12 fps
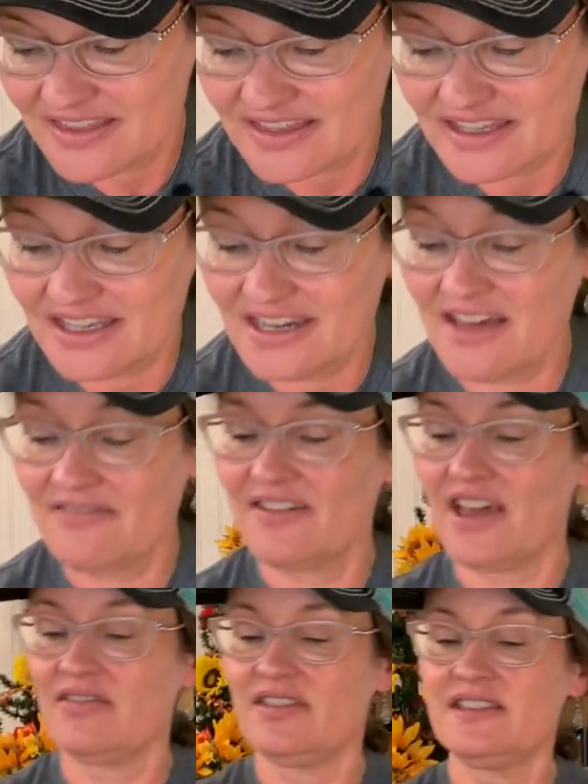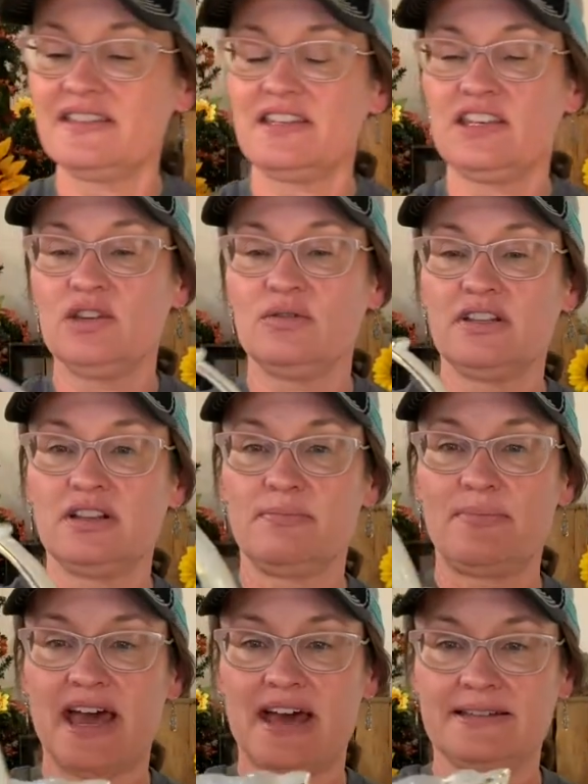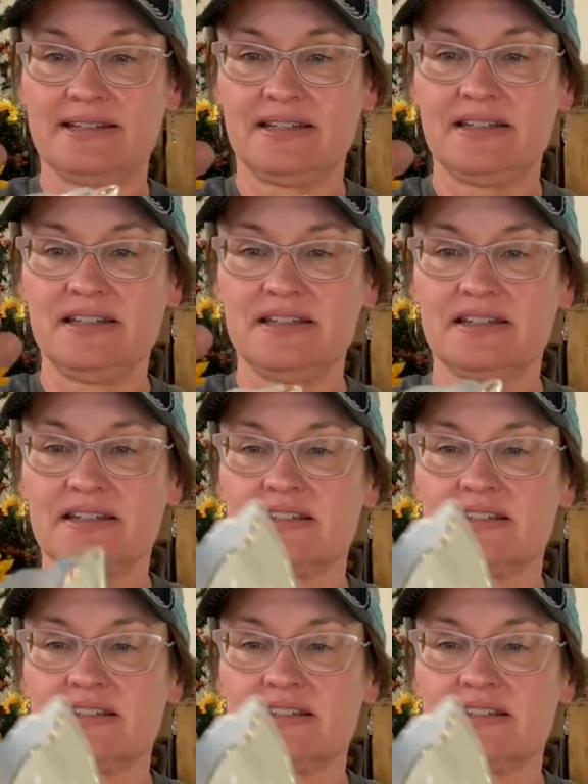then I found this cute little basket.